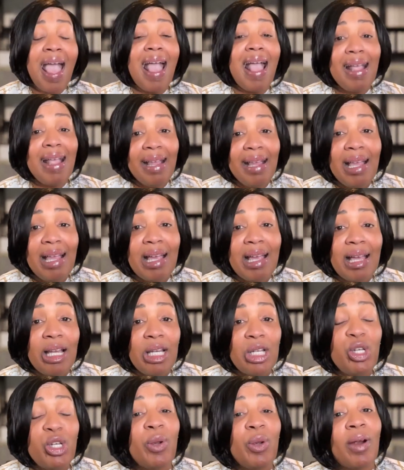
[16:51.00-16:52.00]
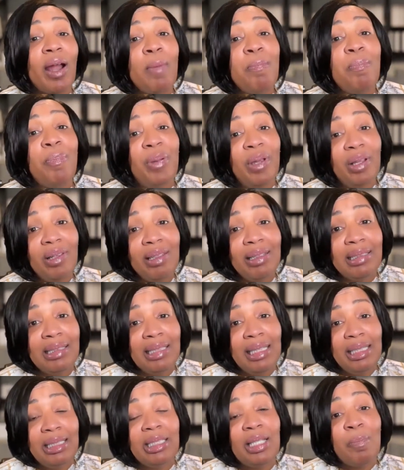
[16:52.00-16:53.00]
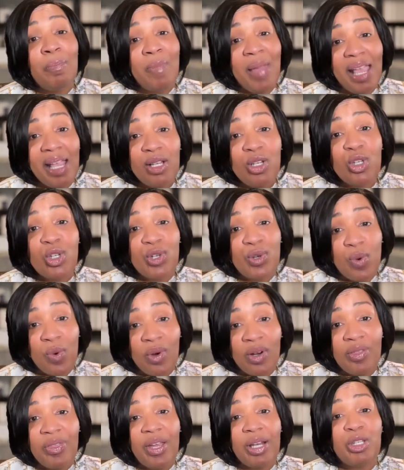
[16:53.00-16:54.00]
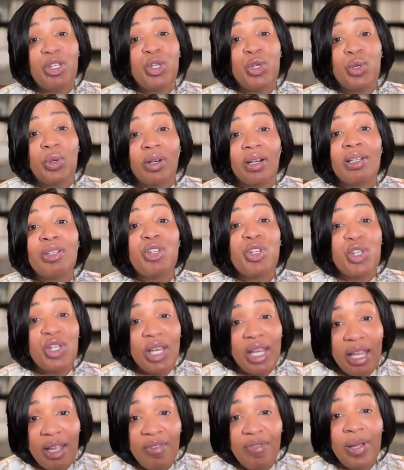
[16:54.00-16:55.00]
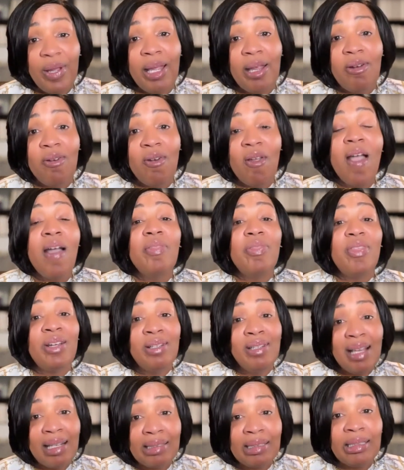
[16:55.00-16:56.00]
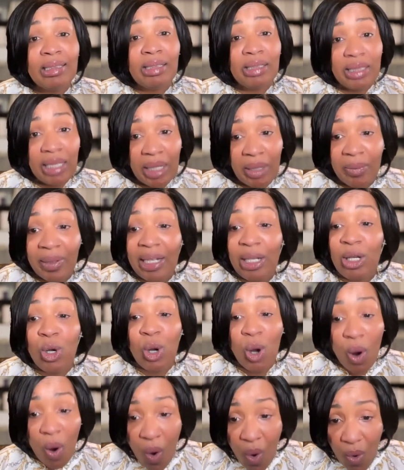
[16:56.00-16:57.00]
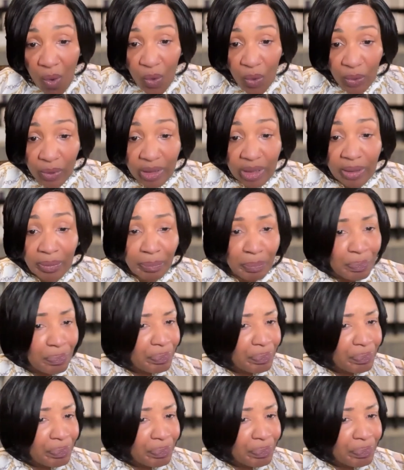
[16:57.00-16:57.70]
and your ability to make sure that you're achieving the necessary goals.